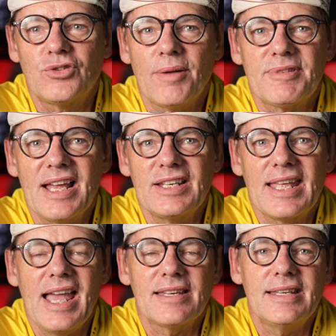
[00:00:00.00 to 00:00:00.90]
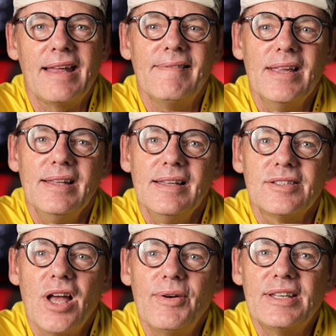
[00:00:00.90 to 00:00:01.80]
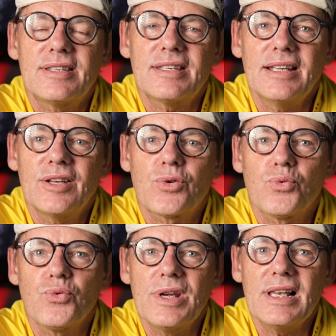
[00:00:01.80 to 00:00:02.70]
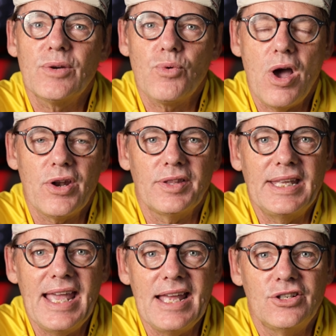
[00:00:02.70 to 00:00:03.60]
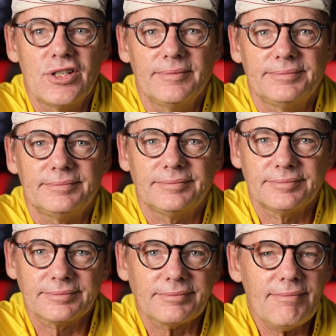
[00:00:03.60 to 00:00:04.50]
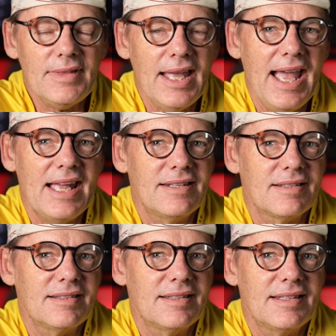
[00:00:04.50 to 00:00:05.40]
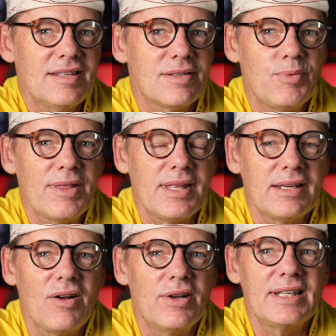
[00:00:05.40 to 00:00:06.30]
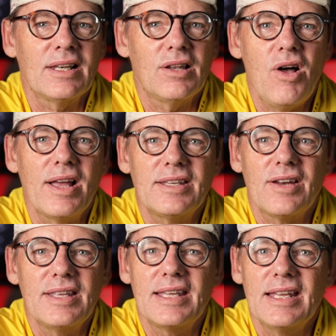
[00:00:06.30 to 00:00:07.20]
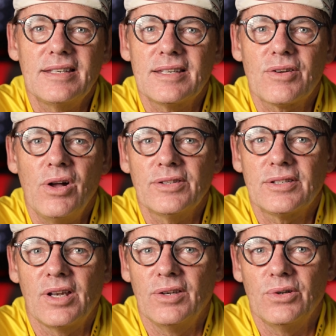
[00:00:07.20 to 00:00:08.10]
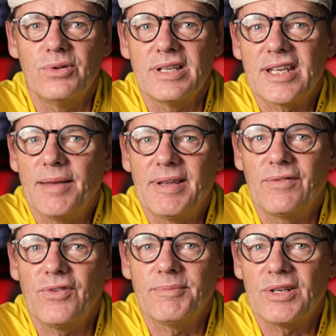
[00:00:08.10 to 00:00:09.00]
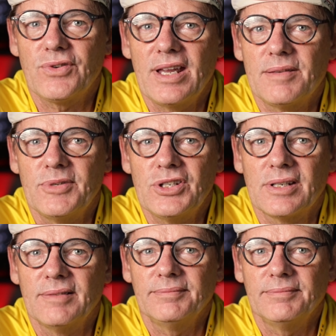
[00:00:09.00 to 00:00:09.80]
drops down your cassette. So it's really right on the edge. And this is one thing that I didn't like. You know, you get this constant noise coming from your transmission.